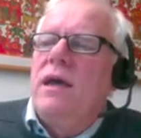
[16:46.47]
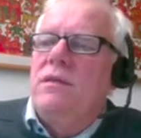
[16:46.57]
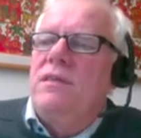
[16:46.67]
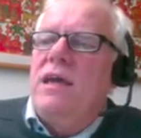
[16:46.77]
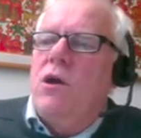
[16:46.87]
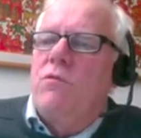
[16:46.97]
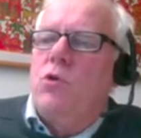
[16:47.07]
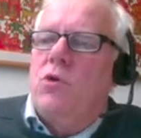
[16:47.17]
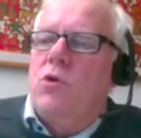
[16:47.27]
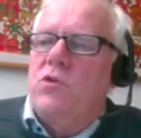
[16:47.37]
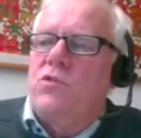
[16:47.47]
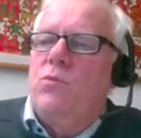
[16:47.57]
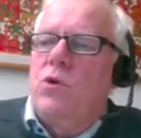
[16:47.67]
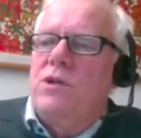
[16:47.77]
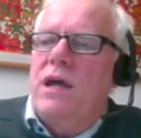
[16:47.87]
They, of course,
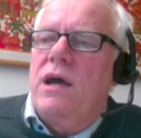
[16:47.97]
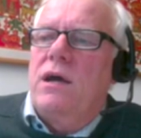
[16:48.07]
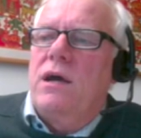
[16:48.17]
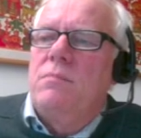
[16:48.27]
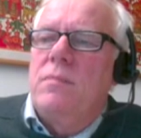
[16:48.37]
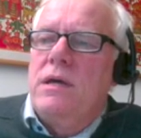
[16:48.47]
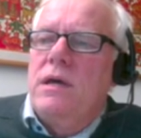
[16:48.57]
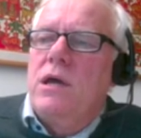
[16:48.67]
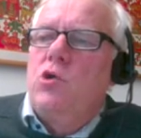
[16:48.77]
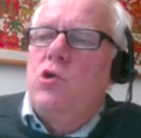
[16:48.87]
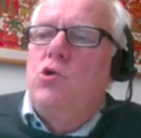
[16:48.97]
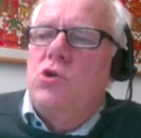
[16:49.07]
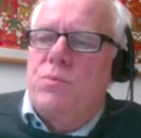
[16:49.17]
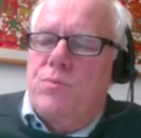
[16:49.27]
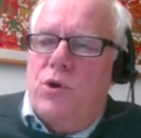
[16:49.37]
want
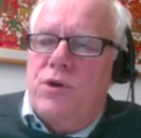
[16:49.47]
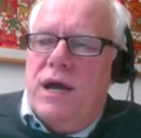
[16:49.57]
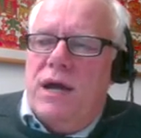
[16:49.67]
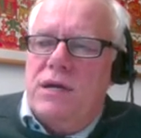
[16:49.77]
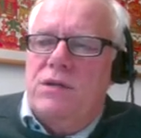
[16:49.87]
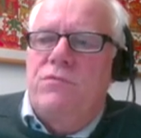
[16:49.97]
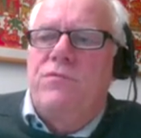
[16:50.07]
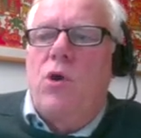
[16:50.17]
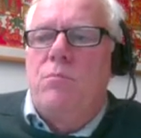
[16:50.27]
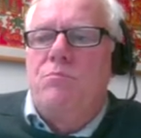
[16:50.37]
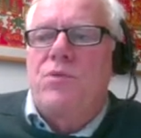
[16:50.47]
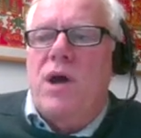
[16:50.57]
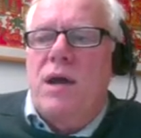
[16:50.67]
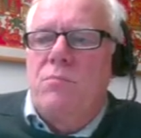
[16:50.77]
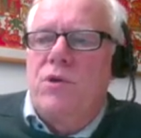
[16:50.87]
good product from
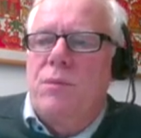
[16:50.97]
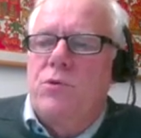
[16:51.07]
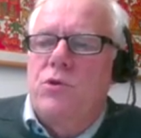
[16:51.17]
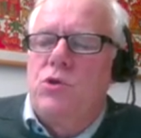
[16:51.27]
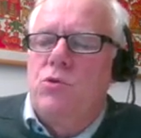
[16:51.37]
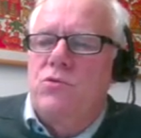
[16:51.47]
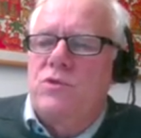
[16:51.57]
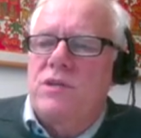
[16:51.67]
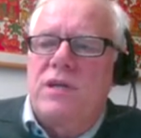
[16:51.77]
primary producers.